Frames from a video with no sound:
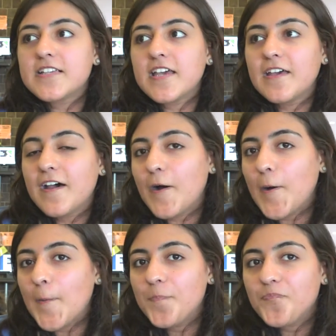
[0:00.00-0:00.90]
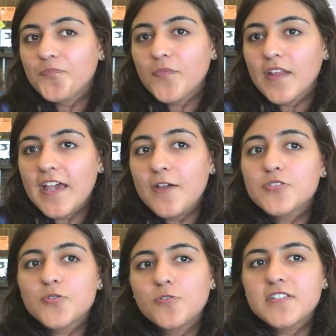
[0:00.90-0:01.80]
And it
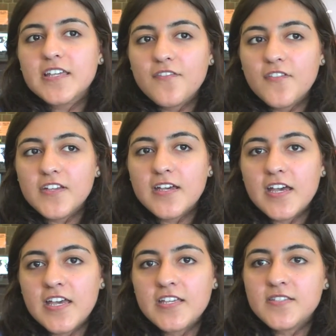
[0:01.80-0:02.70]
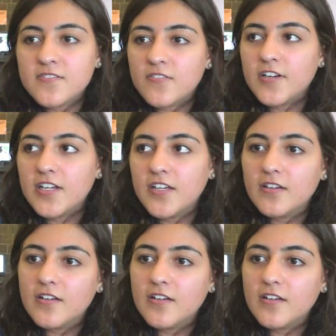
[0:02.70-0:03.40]
was cool to give a history